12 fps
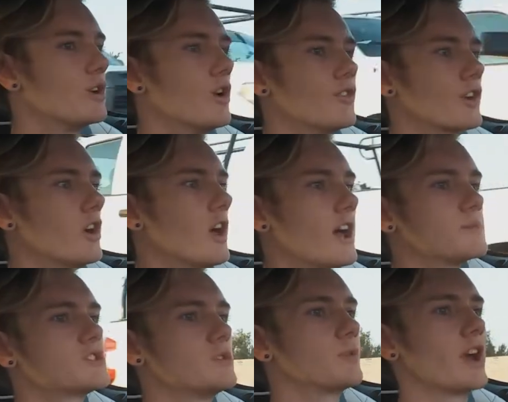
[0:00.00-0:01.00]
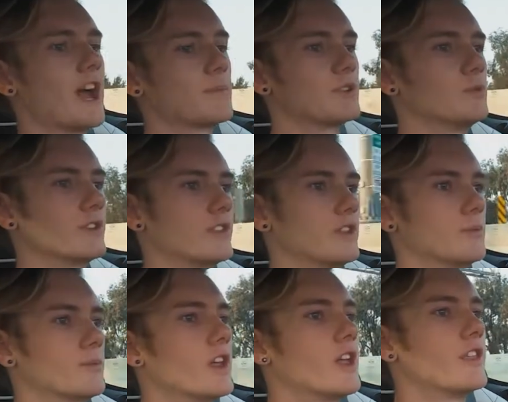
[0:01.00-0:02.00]
overall, I'm super happy with
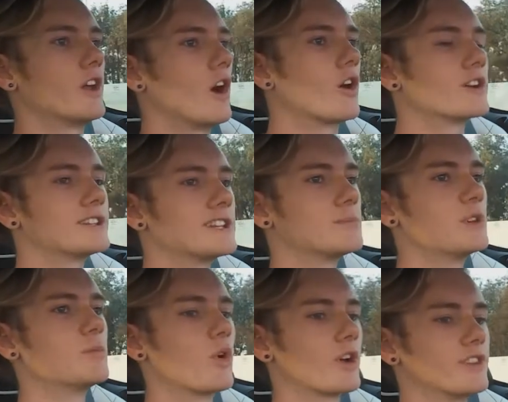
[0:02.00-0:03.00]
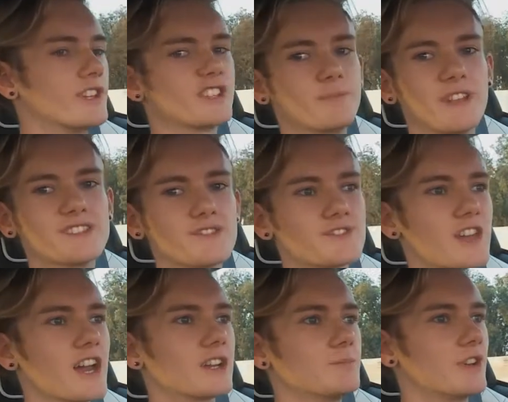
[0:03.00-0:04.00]
them. They are a little bit more on the expensive
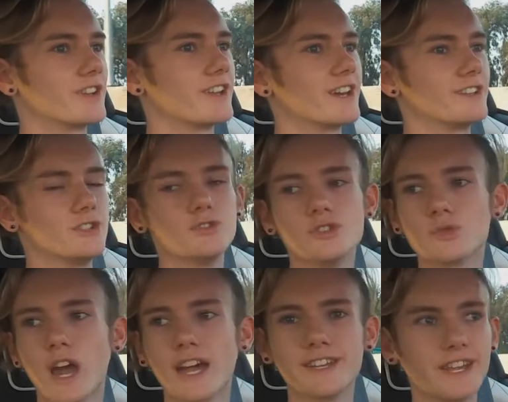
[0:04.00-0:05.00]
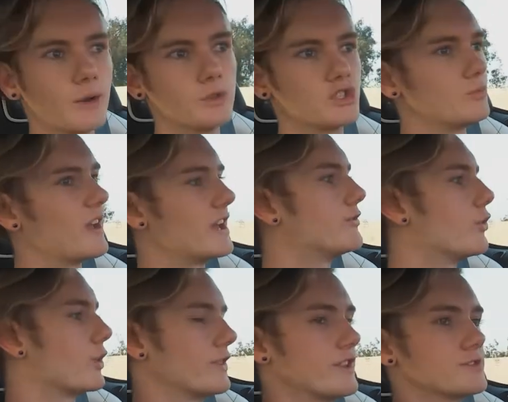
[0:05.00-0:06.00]
side, but again, you do kind of get what you pay
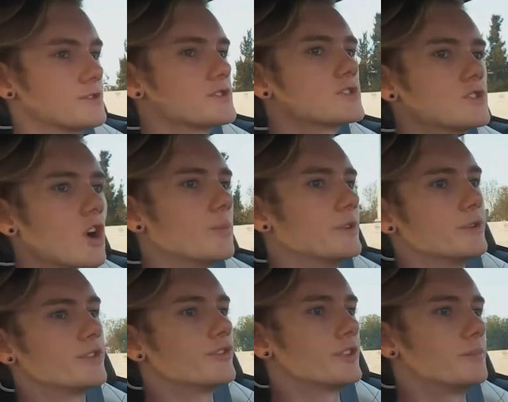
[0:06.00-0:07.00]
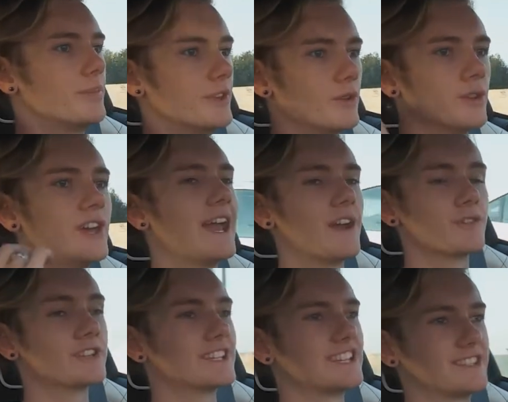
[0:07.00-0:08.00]
for, and these are so beautifully built.
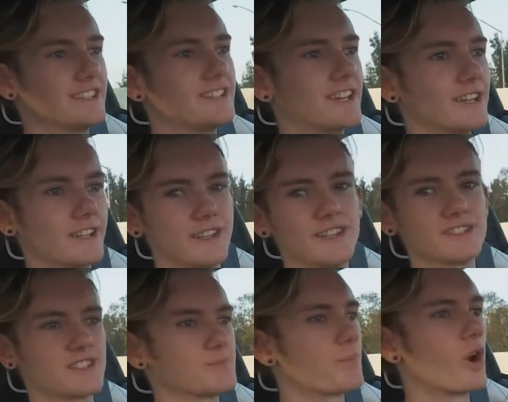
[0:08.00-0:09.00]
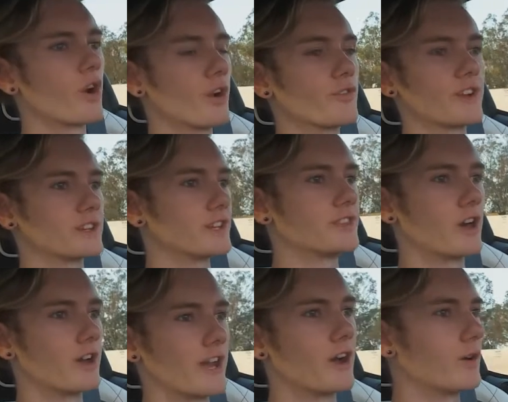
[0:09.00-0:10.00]
Every little detail of these is perfectly
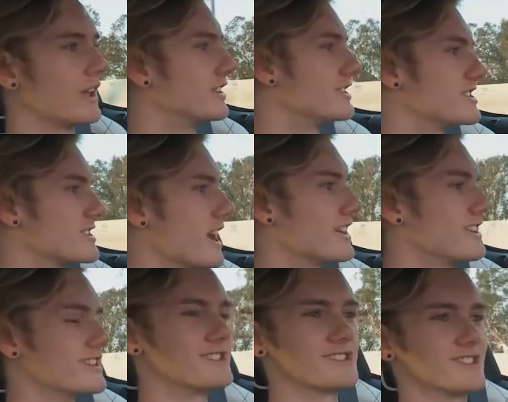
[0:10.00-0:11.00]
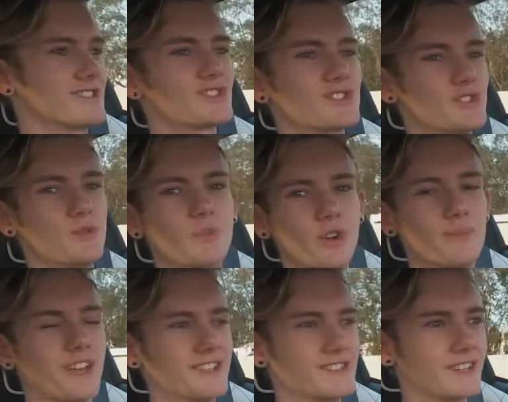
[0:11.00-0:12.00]
thought out, and the design of this is just super
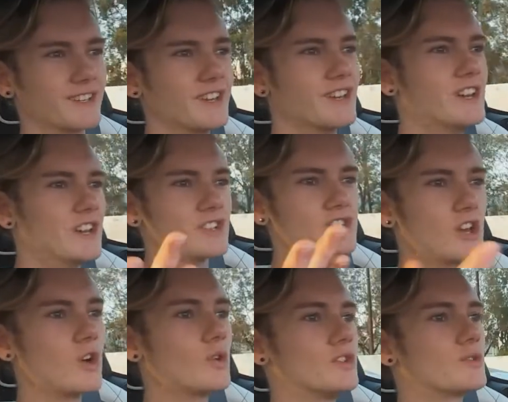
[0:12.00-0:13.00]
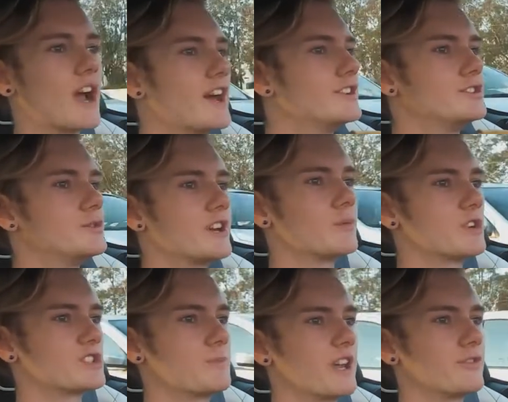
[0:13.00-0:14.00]
amazing. So you kind of do get
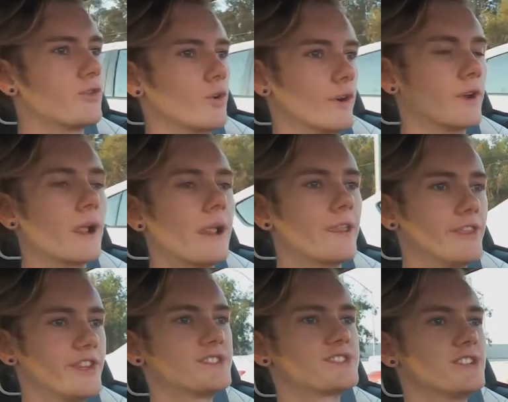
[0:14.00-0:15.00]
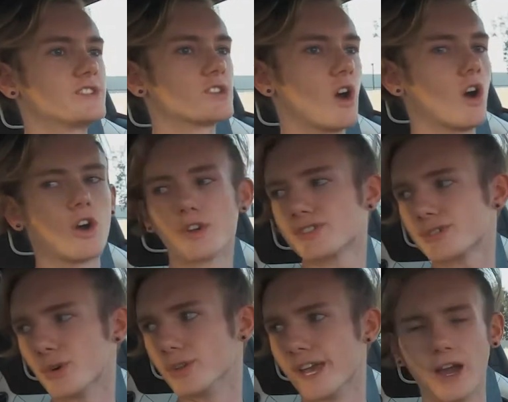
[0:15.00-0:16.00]
what you pay for. These seats are
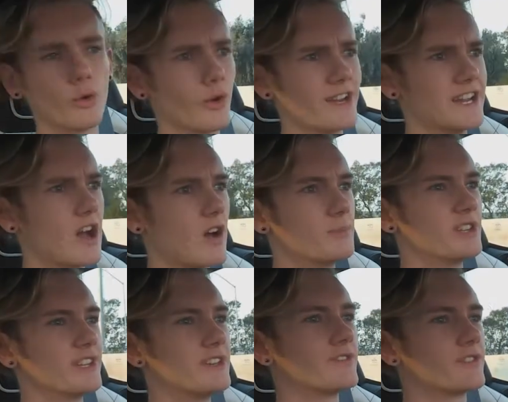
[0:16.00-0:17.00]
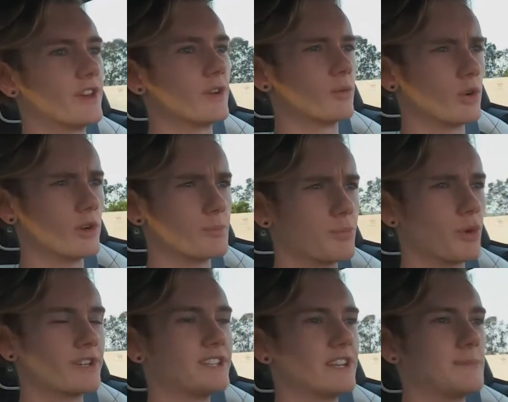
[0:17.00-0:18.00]
sold out right now, I believe. They were a
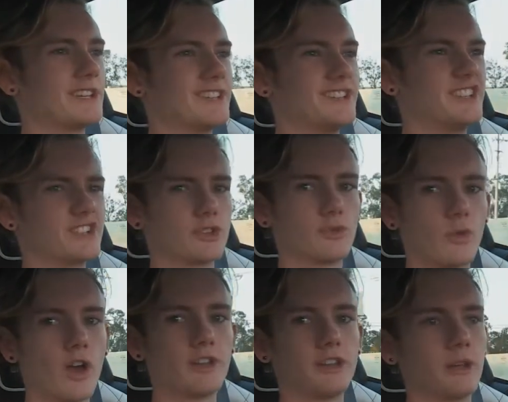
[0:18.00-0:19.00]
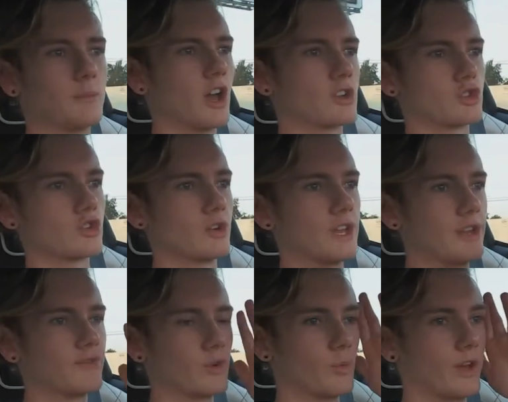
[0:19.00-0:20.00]
pretty limited edition run, and I'm not sure
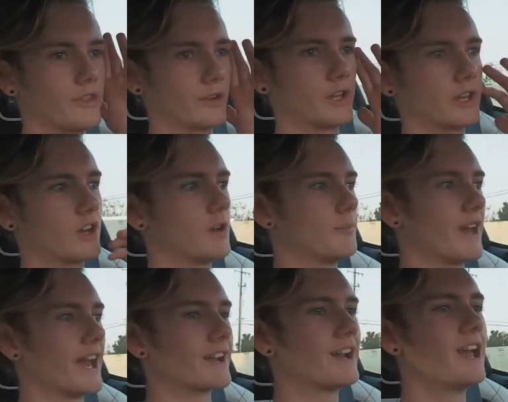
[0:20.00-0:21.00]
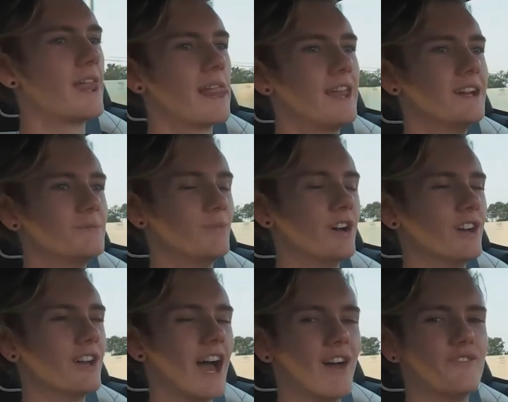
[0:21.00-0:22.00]
if or when they're going to come back.
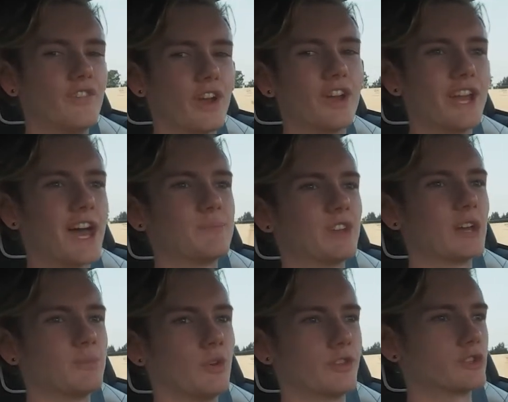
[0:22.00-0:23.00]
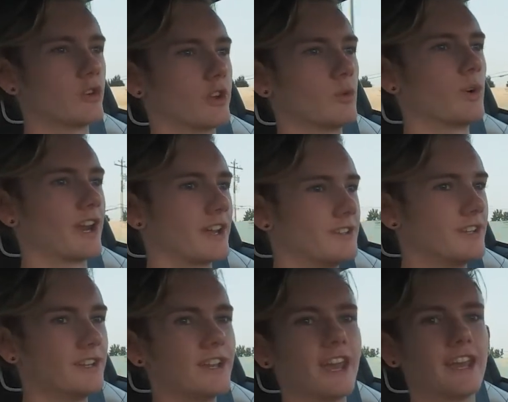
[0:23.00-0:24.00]
But I'm very happy I pulled the trigger when I
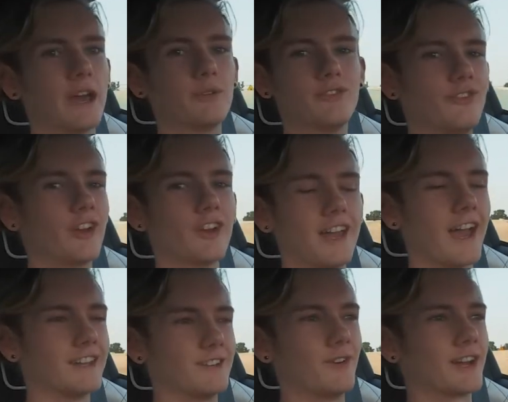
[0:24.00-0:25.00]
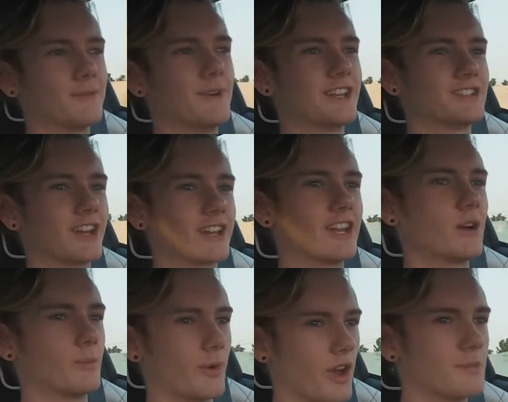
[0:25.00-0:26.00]
did, and I would very highly recommend checking
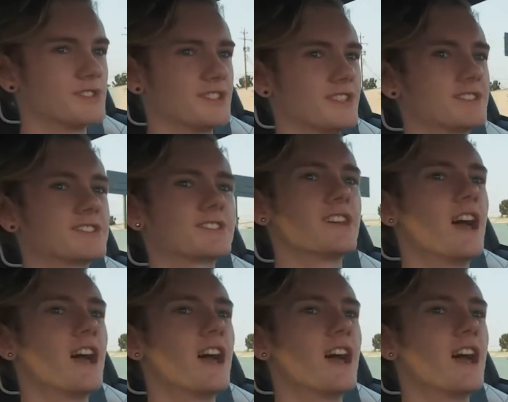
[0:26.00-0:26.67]
out Braum seats.